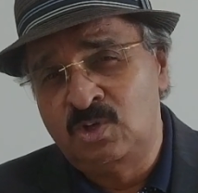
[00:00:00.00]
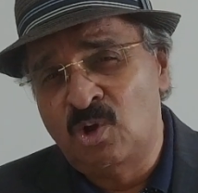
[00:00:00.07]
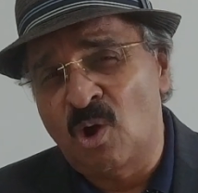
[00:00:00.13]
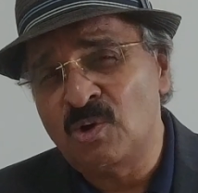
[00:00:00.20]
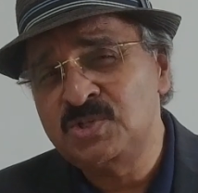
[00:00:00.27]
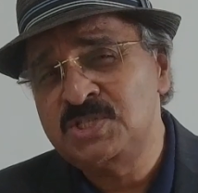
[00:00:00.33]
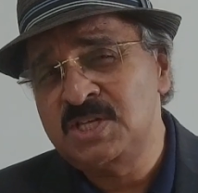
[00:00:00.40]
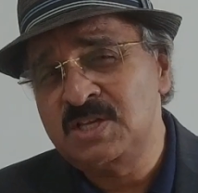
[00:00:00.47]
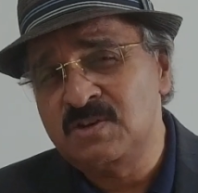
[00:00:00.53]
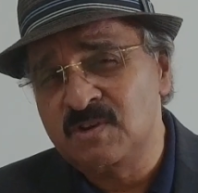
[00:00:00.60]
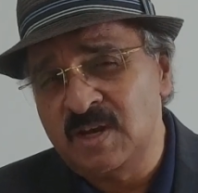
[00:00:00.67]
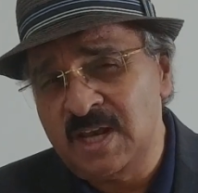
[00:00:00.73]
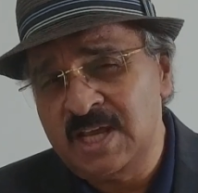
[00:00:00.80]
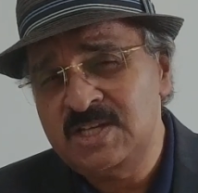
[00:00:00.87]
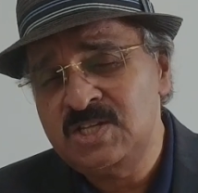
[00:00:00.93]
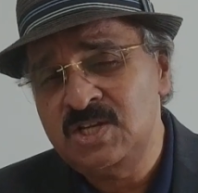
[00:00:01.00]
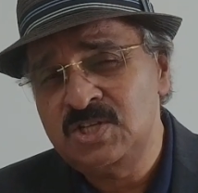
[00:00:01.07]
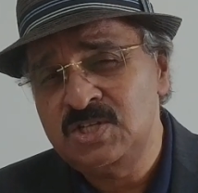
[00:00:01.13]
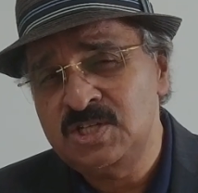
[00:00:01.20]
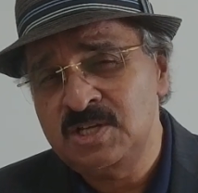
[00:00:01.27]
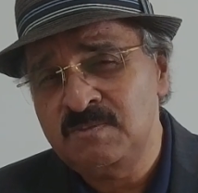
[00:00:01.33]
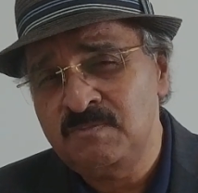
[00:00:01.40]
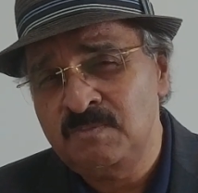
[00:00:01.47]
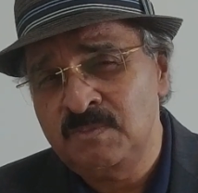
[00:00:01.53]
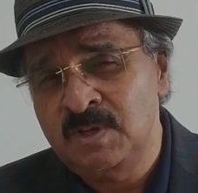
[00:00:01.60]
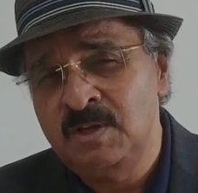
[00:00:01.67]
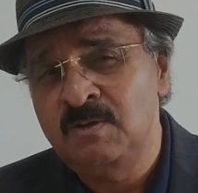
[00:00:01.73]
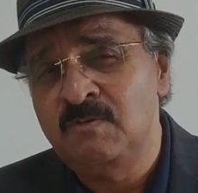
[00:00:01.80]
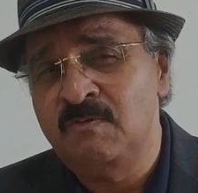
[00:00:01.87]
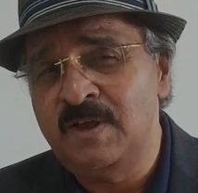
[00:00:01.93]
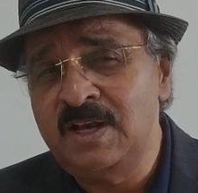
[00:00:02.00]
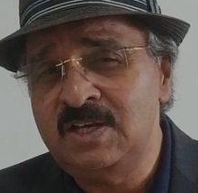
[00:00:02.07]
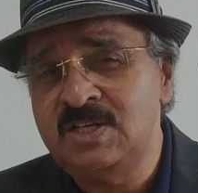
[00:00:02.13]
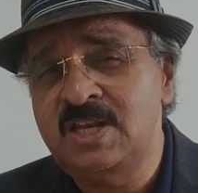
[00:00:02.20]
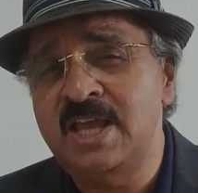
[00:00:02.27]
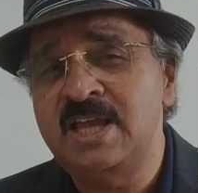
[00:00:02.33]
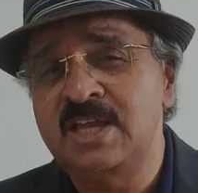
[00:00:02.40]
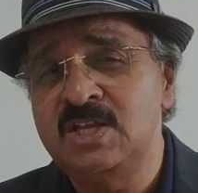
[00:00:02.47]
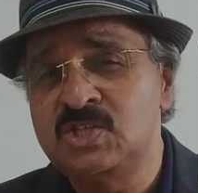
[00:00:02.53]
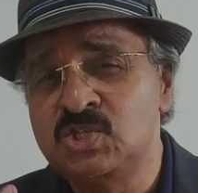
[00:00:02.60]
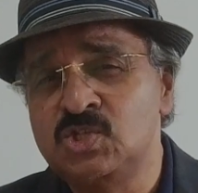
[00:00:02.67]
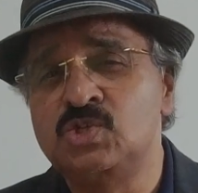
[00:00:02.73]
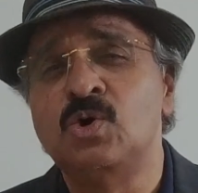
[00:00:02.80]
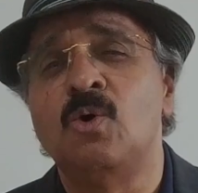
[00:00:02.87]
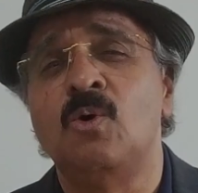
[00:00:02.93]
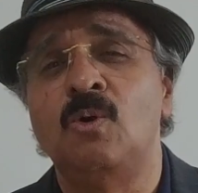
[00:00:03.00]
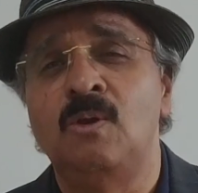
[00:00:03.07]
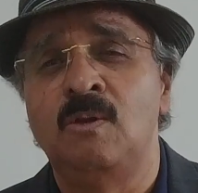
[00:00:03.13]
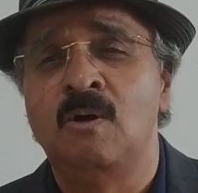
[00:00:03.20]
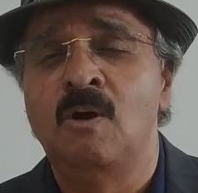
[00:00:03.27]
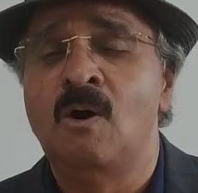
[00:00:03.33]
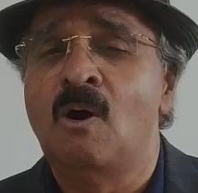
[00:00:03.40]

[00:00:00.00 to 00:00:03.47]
Toxic relationship will take its toll